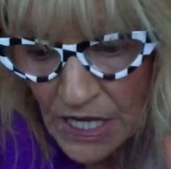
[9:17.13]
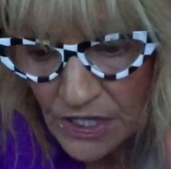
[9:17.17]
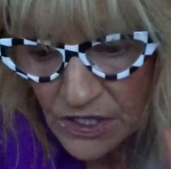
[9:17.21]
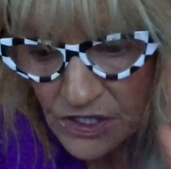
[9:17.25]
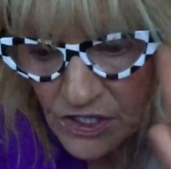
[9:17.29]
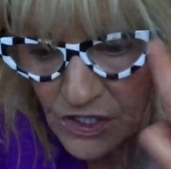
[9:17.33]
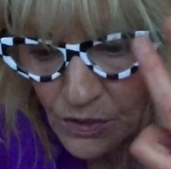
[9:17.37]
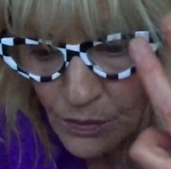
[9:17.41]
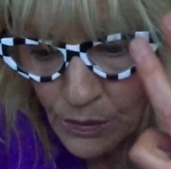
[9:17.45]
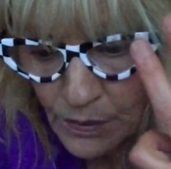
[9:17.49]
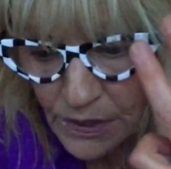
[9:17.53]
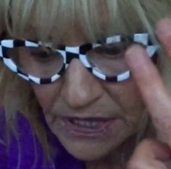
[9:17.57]

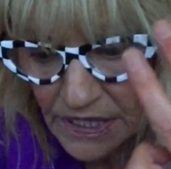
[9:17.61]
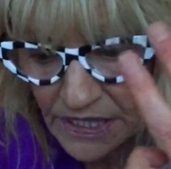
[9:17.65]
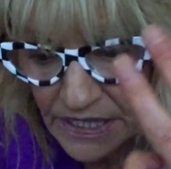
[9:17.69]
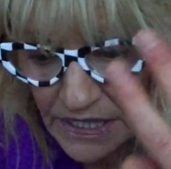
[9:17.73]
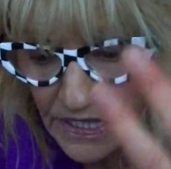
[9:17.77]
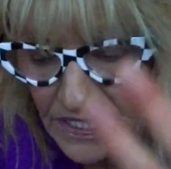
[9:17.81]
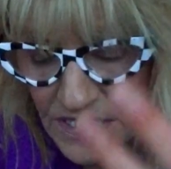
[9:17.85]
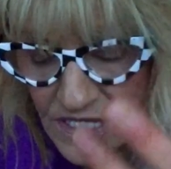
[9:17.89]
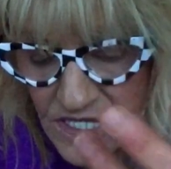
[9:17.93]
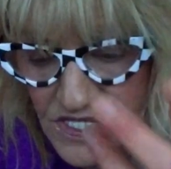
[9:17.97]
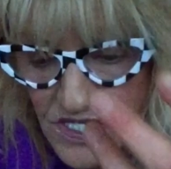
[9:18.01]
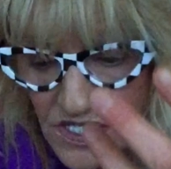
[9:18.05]
You
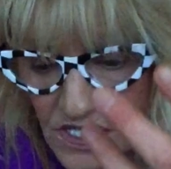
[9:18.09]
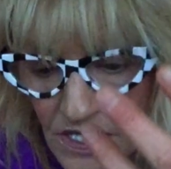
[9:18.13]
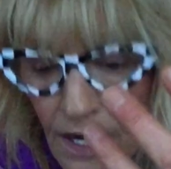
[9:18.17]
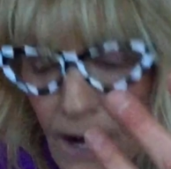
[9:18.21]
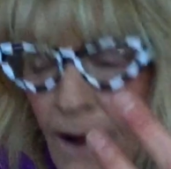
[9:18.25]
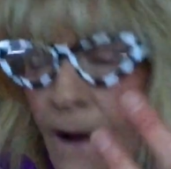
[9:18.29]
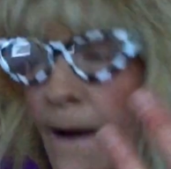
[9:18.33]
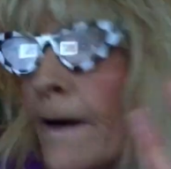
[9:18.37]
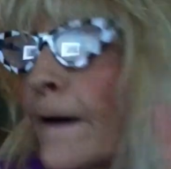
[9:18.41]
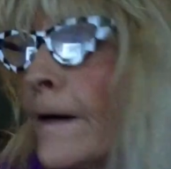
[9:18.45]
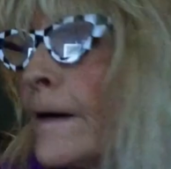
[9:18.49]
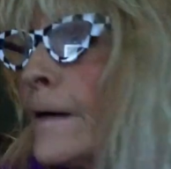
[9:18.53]
release
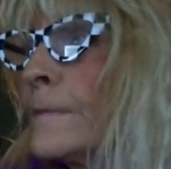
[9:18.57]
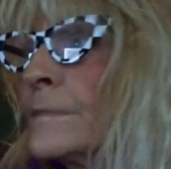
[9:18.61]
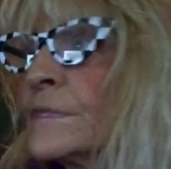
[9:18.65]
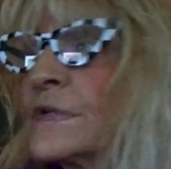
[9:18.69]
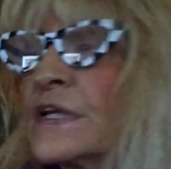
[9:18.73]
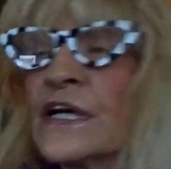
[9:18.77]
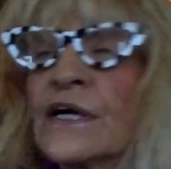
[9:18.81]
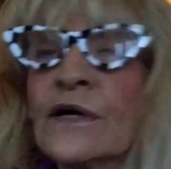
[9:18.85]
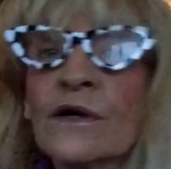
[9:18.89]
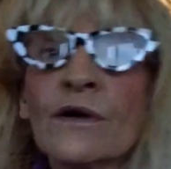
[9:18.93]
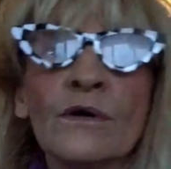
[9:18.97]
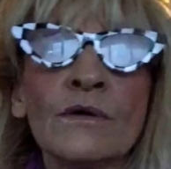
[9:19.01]

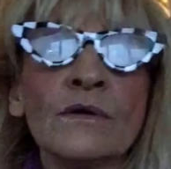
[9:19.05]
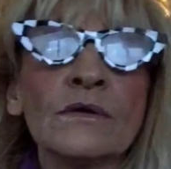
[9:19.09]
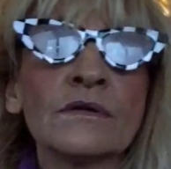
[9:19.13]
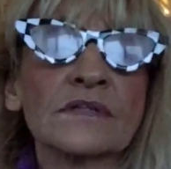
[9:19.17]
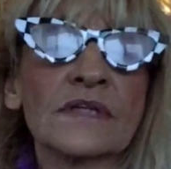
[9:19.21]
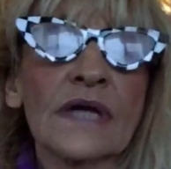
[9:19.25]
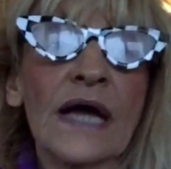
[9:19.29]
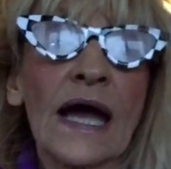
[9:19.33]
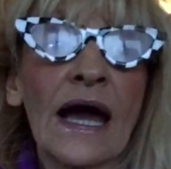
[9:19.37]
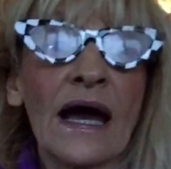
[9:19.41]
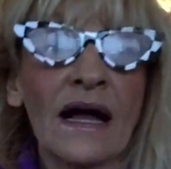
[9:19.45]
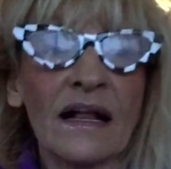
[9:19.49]
the
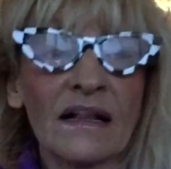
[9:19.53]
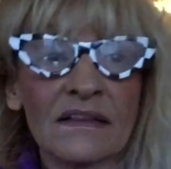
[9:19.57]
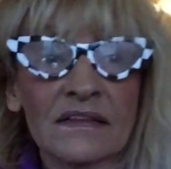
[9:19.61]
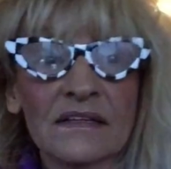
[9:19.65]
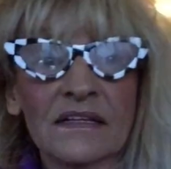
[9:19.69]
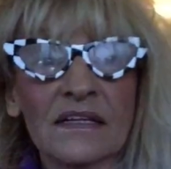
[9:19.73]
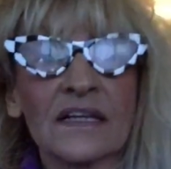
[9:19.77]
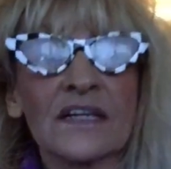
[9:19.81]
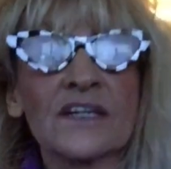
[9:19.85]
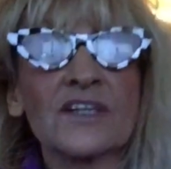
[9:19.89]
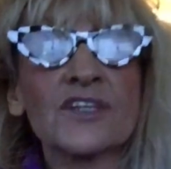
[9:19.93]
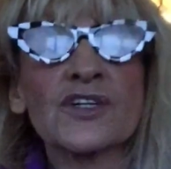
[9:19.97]
old health
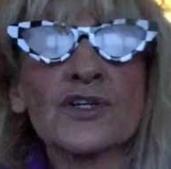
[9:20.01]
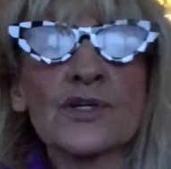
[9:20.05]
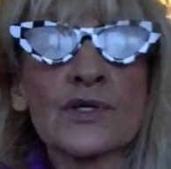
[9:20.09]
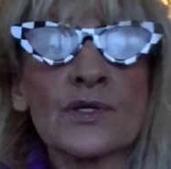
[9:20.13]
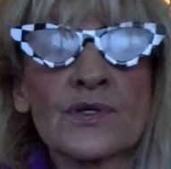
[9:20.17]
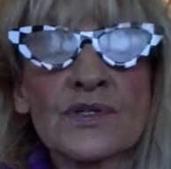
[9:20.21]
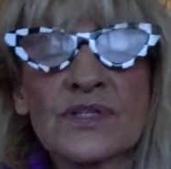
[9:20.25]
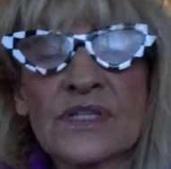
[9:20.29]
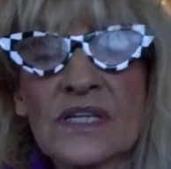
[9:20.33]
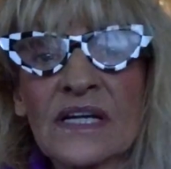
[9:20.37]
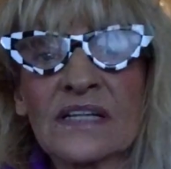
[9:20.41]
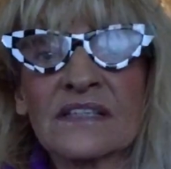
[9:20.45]

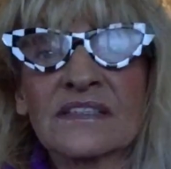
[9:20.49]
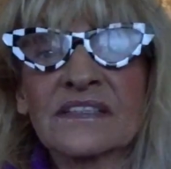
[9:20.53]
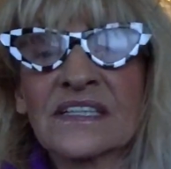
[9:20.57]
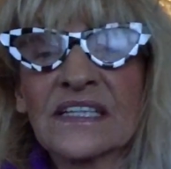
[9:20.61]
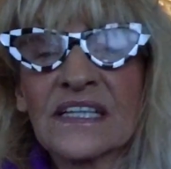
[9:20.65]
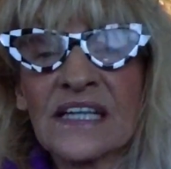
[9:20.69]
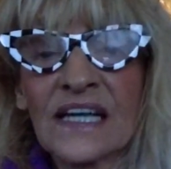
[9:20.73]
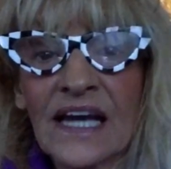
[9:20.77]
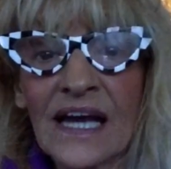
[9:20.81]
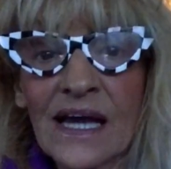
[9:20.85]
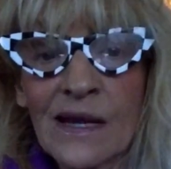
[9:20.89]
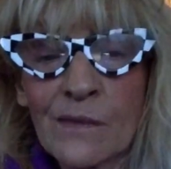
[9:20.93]
issues that
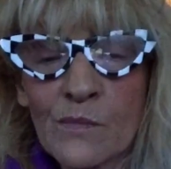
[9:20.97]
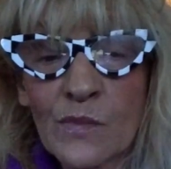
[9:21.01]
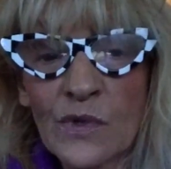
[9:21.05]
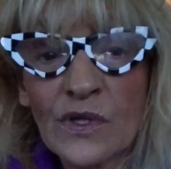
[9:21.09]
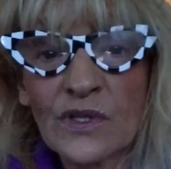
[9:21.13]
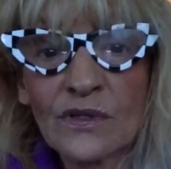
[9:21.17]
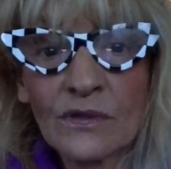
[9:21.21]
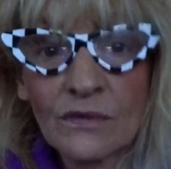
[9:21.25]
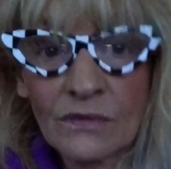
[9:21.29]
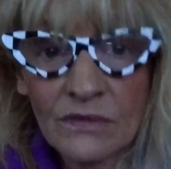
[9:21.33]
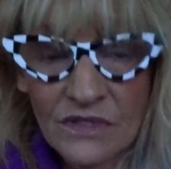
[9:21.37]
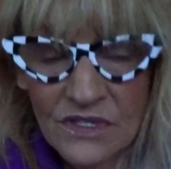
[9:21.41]
came
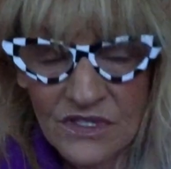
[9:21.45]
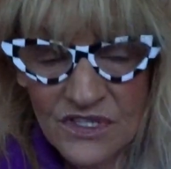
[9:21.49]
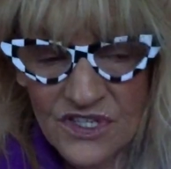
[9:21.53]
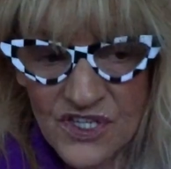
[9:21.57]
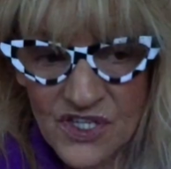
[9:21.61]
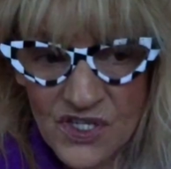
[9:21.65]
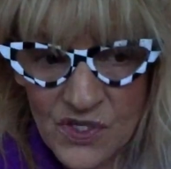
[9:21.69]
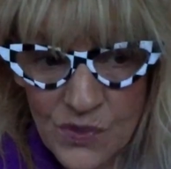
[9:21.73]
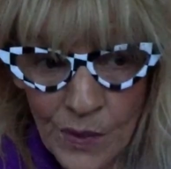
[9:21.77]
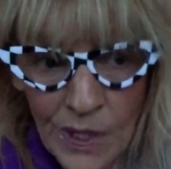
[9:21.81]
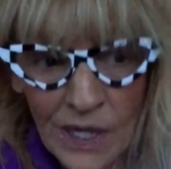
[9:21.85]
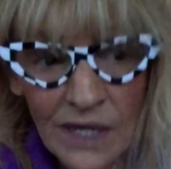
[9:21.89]
with all the
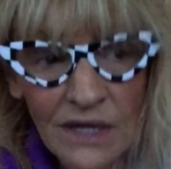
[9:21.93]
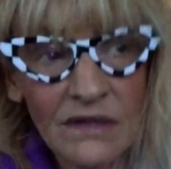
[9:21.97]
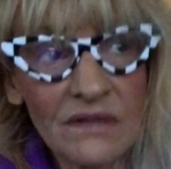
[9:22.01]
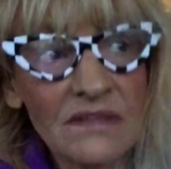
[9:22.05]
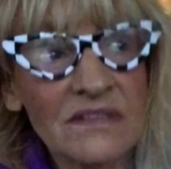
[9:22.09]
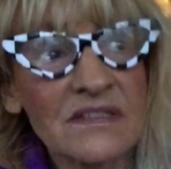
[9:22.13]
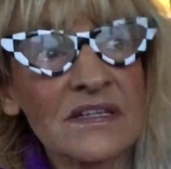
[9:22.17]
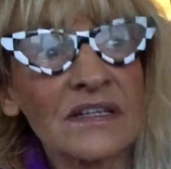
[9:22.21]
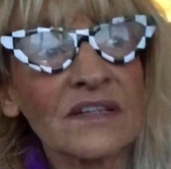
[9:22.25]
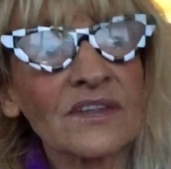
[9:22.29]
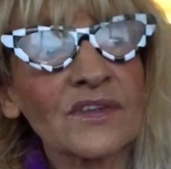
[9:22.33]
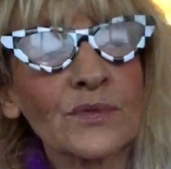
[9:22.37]

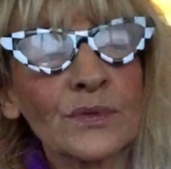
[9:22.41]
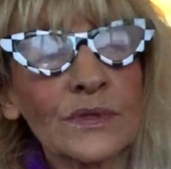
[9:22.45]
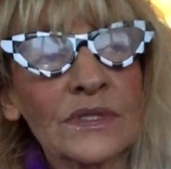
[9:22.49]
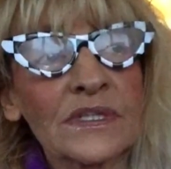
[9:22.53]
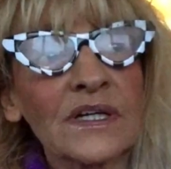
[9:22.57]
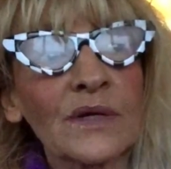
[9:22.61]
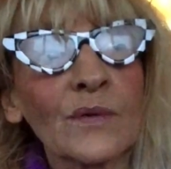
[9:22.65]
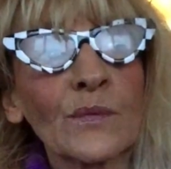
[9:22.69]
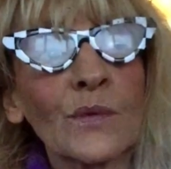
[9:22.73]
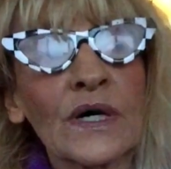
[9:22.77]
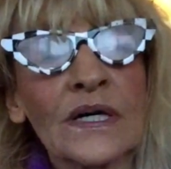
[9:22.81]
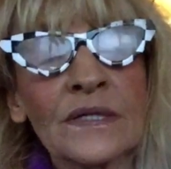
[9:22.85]
struggles in
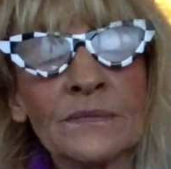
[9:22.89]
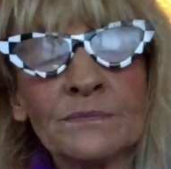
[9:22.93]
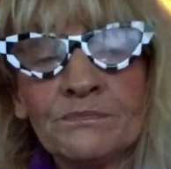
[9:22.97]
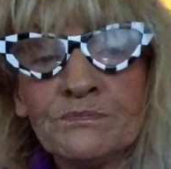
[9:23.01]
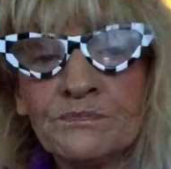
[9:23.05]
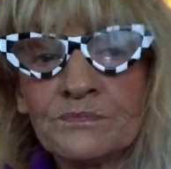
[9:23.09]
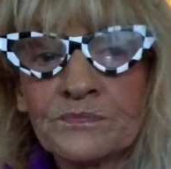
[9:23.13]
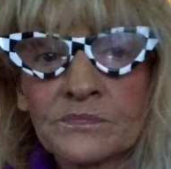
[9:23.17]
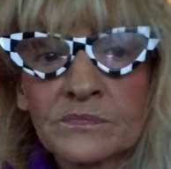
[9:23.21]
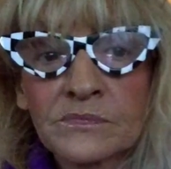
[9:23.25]
21,